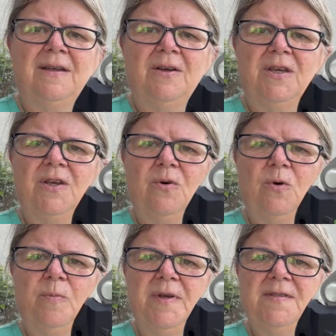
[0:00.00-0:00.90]
it
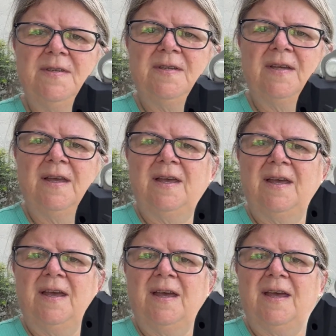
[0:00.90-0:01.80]
opens
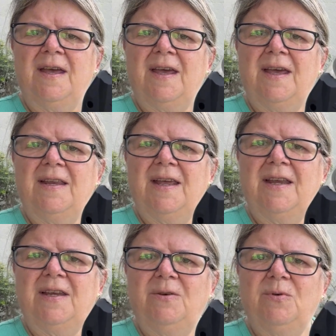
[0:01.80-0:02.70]
and then
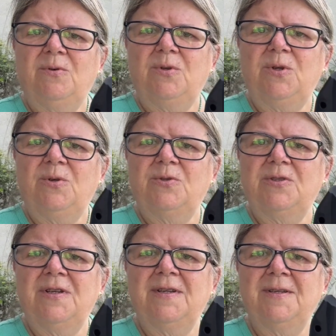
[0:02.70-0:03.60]
it will close.
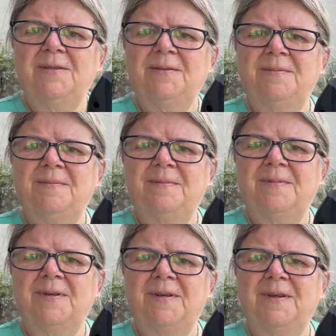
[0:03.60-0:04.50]

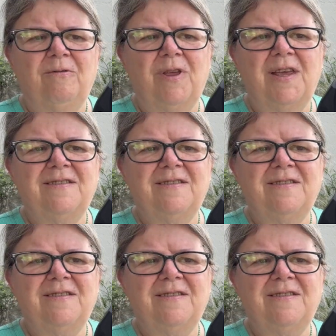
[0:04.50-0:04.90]
It's a